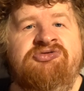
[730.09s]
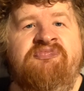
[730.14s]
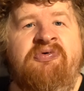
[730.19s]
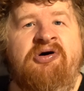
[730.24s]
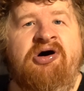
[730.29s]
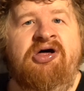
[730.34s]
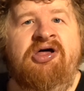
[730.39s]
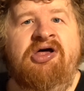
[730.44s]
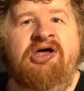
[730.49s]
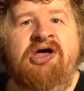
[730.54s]

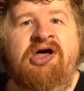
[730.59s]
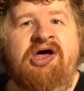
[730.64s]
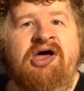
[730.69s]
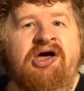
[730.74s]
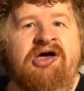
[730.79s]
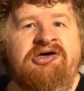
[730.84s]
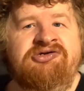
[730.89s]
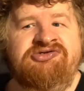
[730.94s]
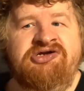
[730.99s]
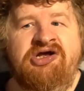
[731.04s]
But
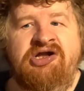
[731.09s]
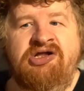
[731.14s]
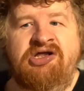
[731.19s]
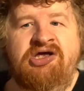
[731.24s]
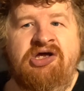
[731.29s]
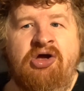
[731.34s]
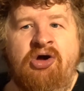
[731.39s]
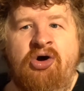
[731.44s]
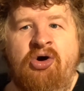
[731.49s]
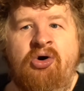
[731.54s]

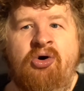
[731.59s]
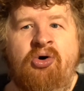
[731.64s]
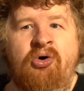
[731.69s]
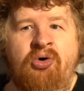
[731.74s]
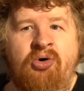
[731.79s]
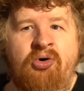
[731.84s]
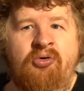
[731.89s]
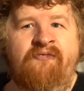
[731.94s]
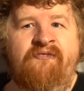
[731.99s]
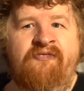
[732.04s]
certainly,
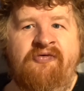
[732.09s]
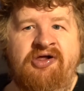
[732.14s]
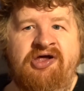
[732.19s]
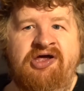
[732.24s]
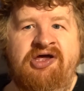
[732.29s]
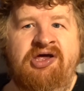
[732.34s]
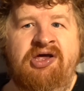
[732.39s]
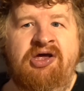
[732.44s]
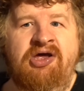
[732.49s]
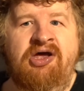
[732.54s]

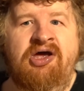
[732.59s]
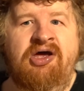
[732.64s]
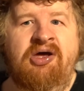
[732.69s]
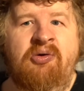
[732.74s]
hopefully,